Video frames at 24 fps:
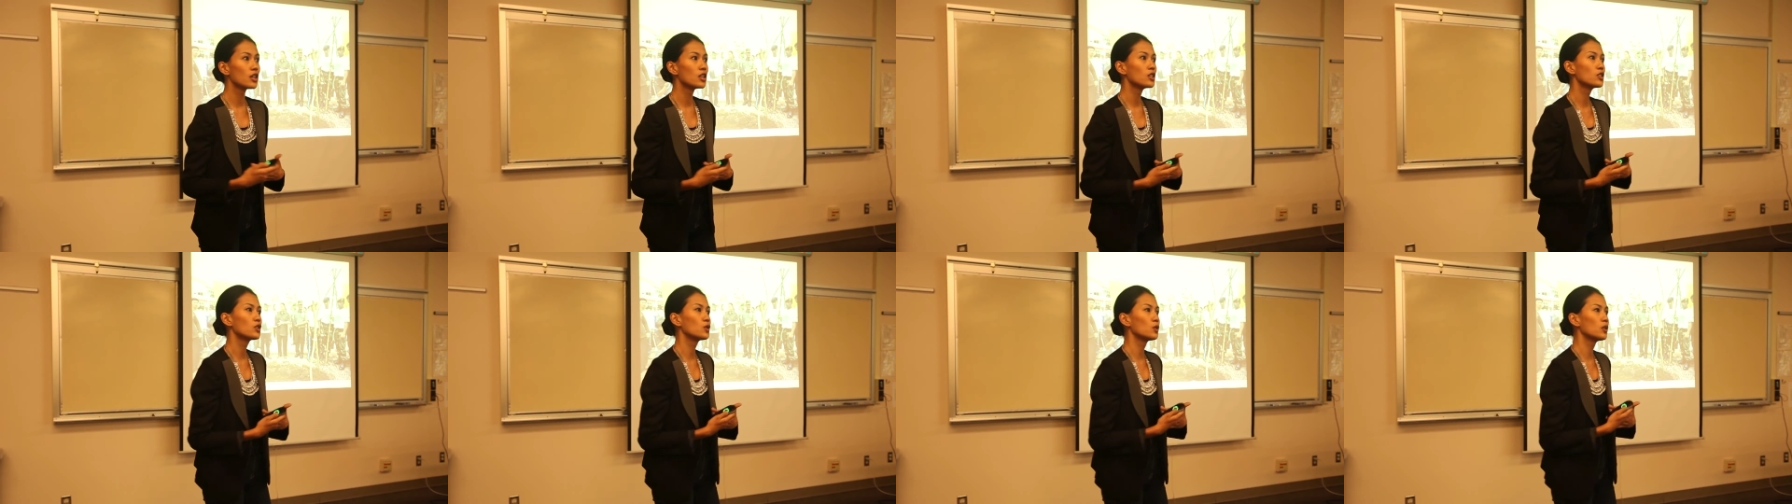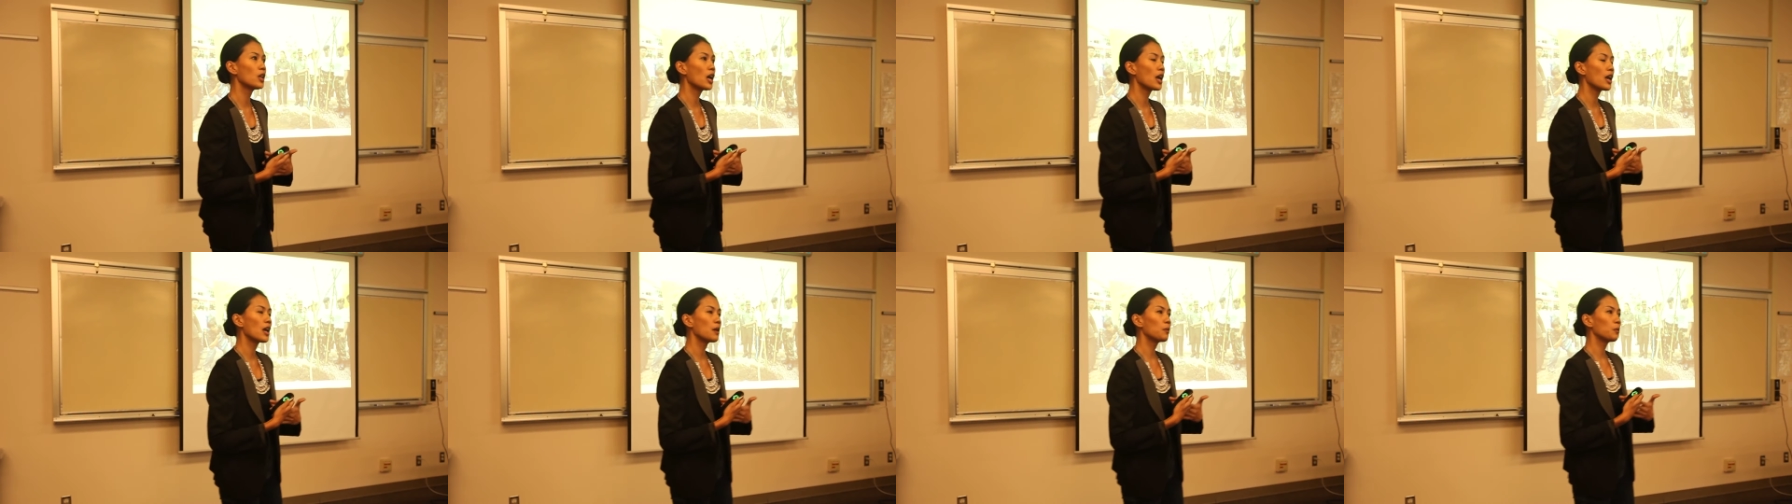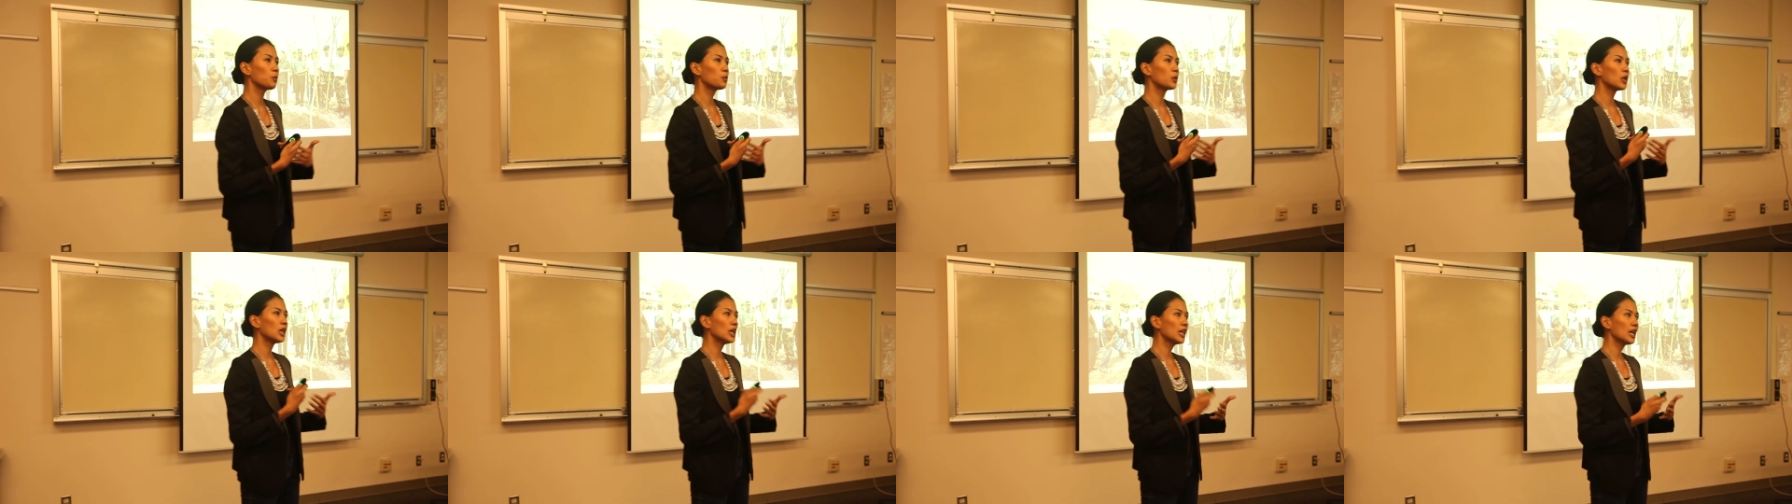Do they
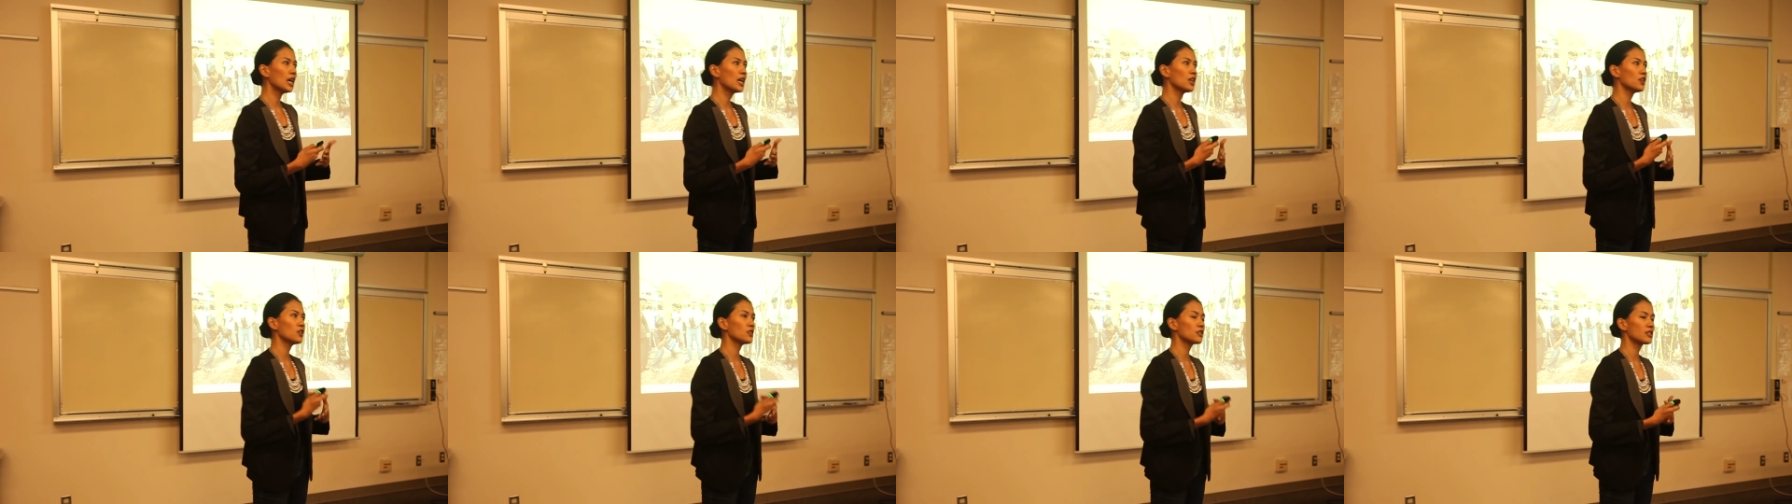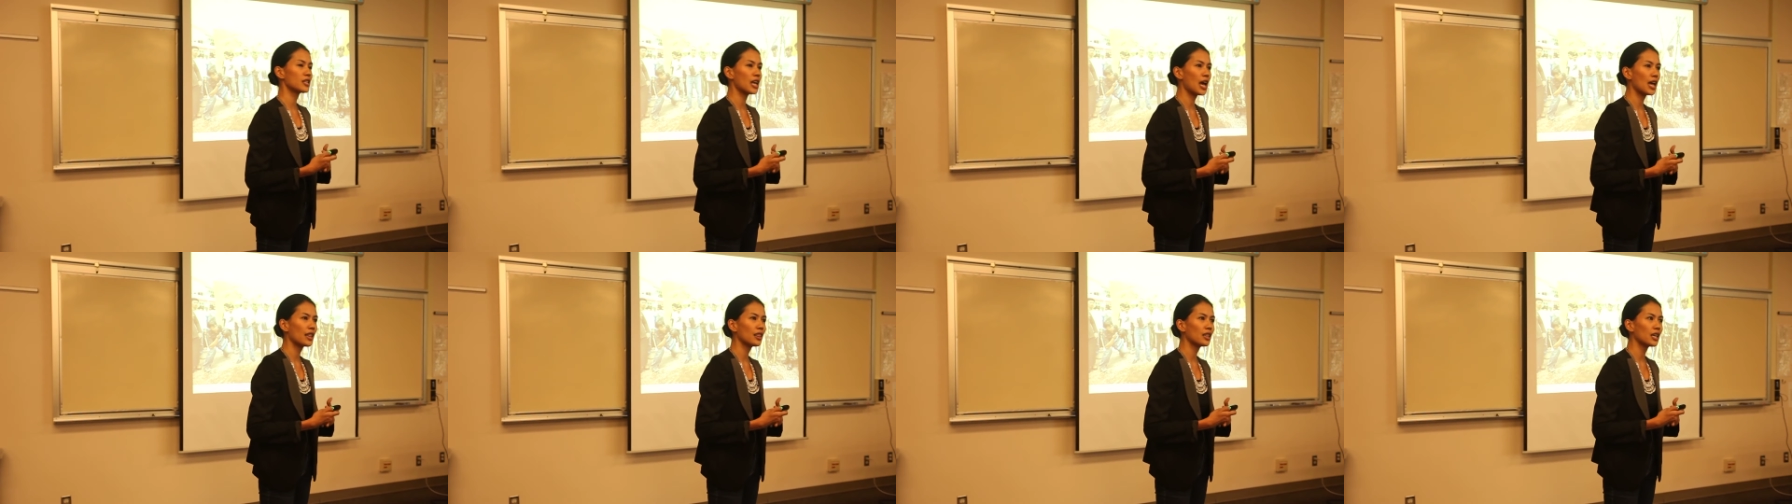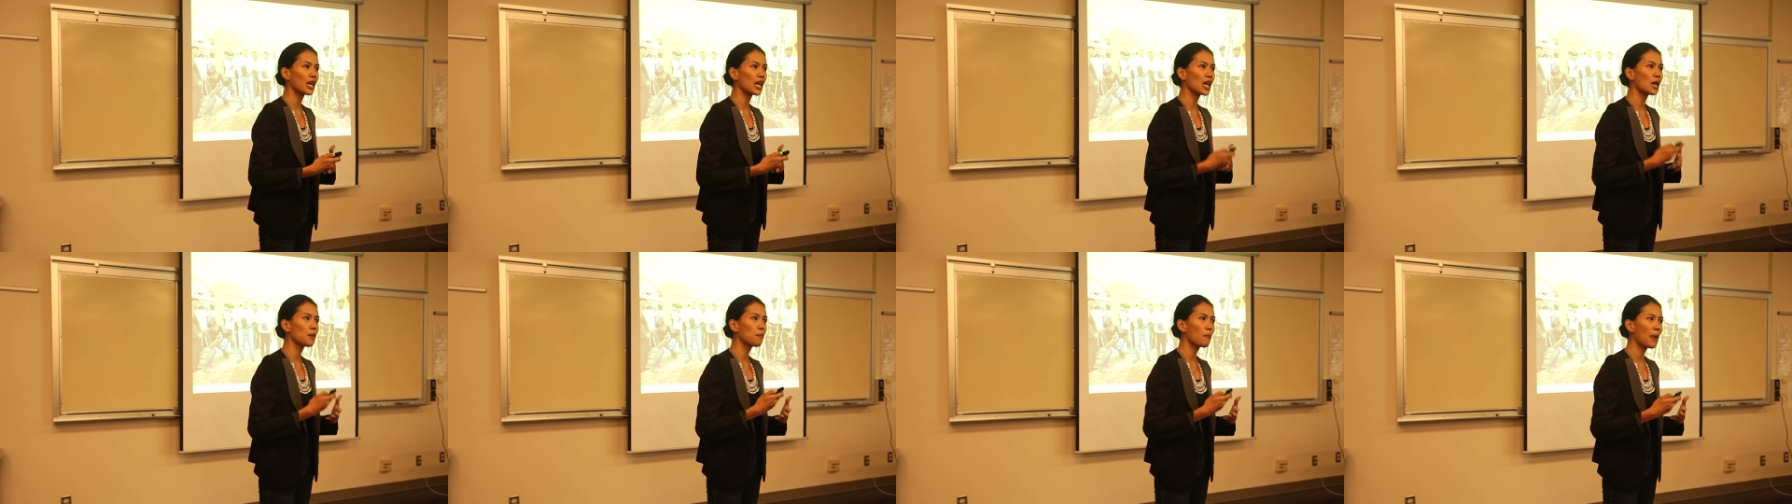really understand the
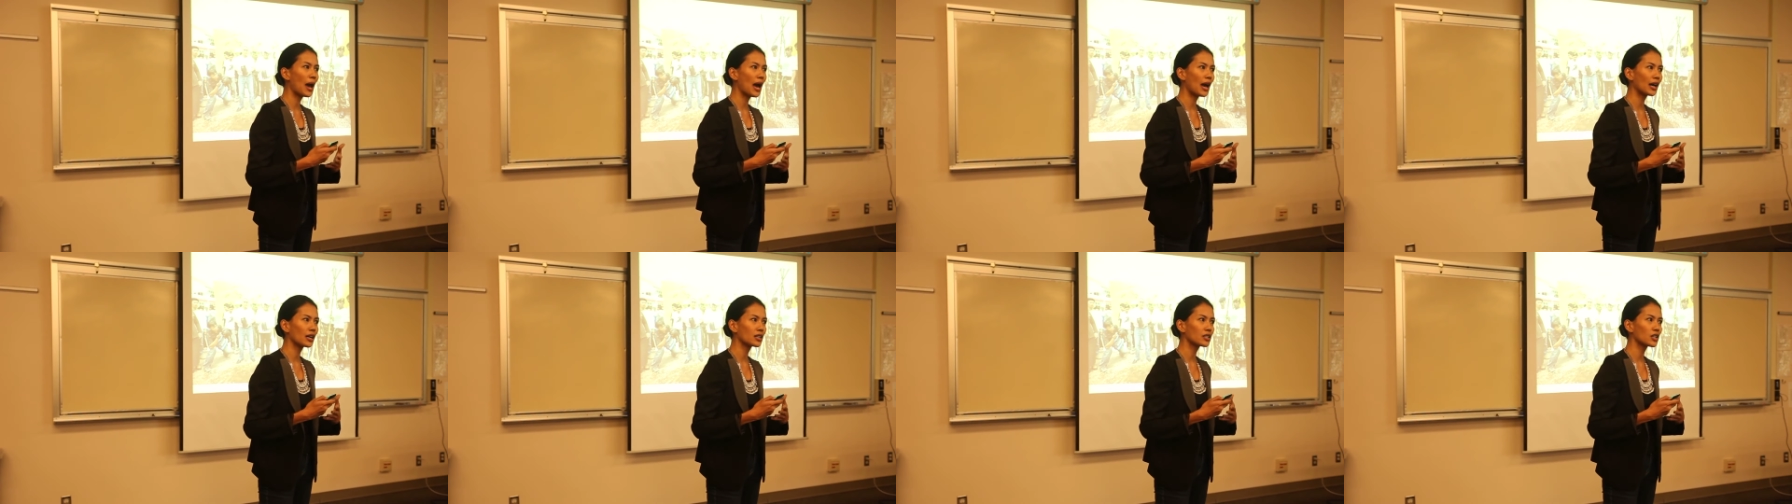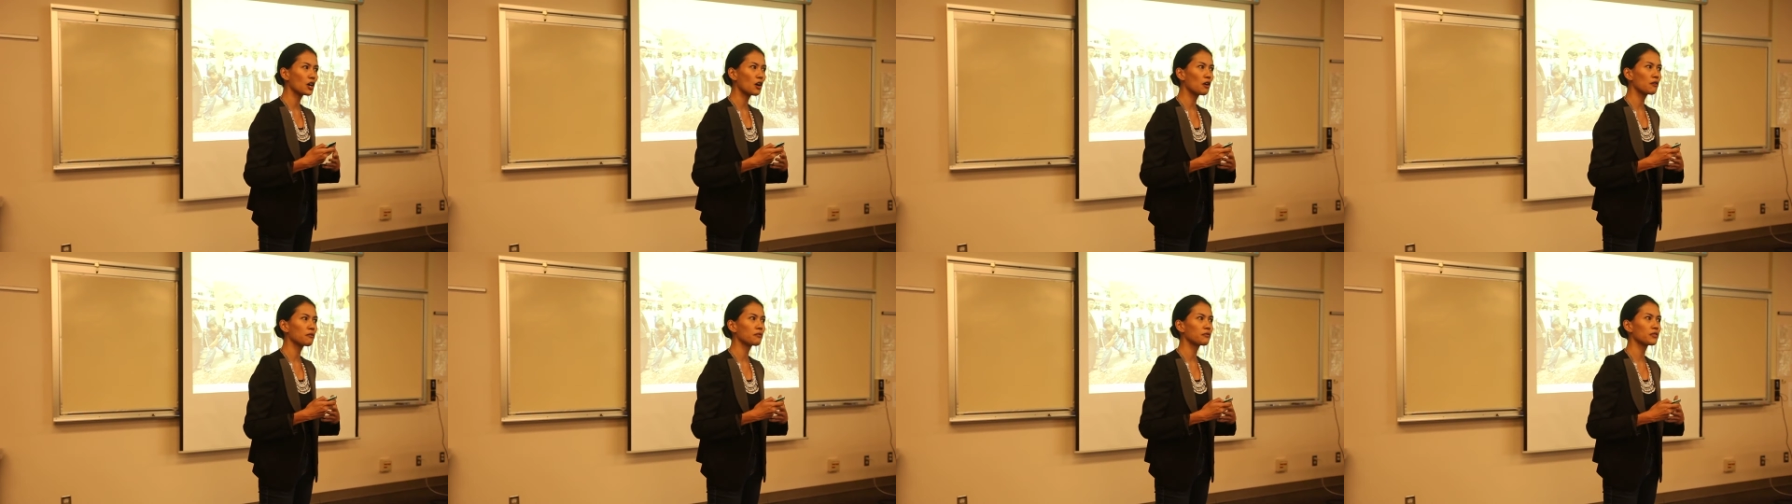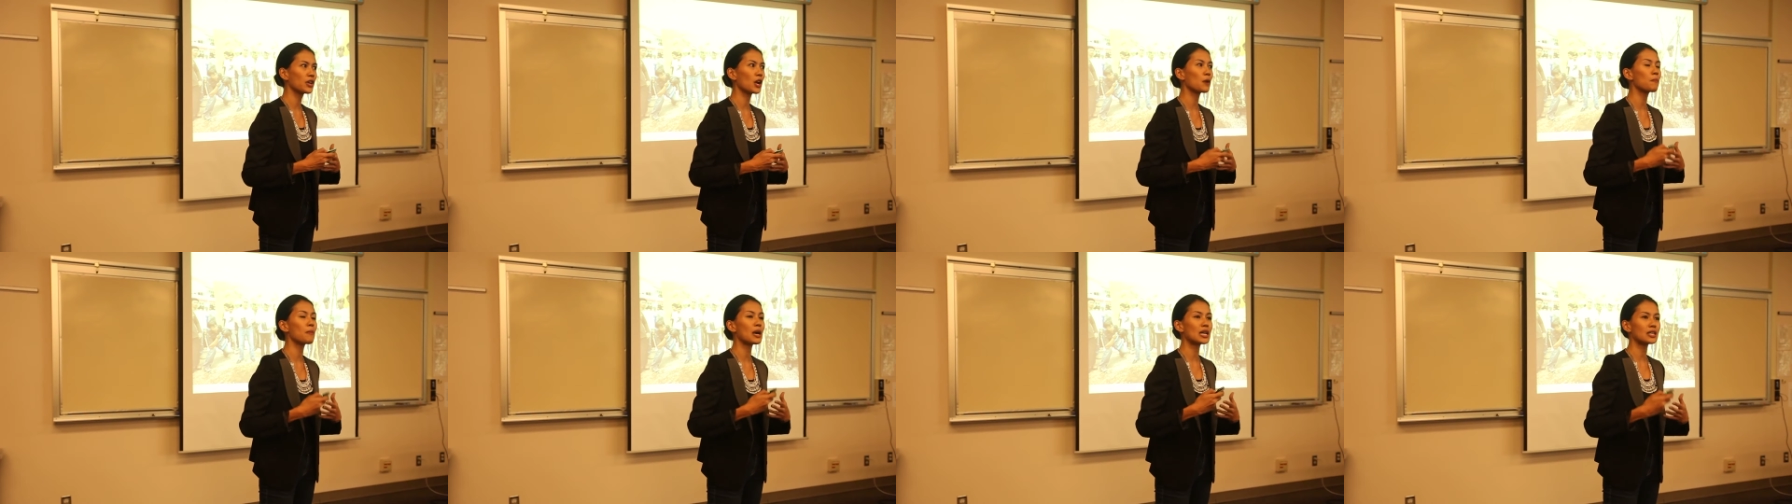impact of
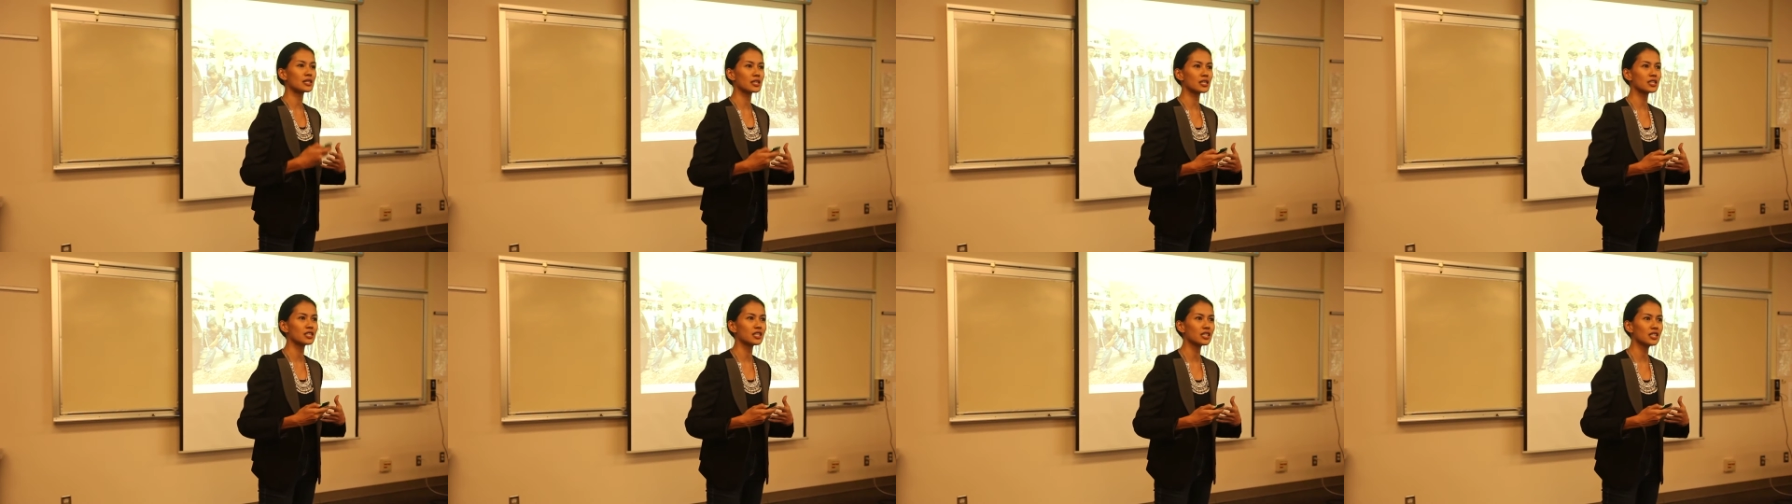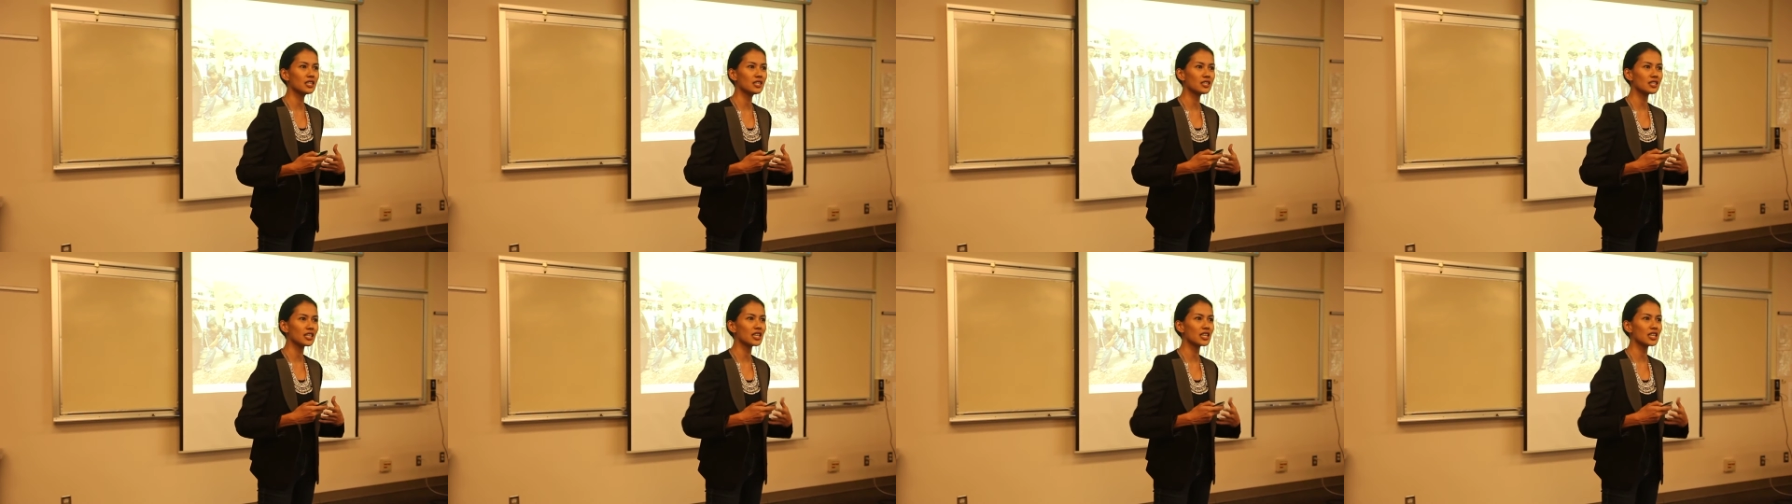their messages?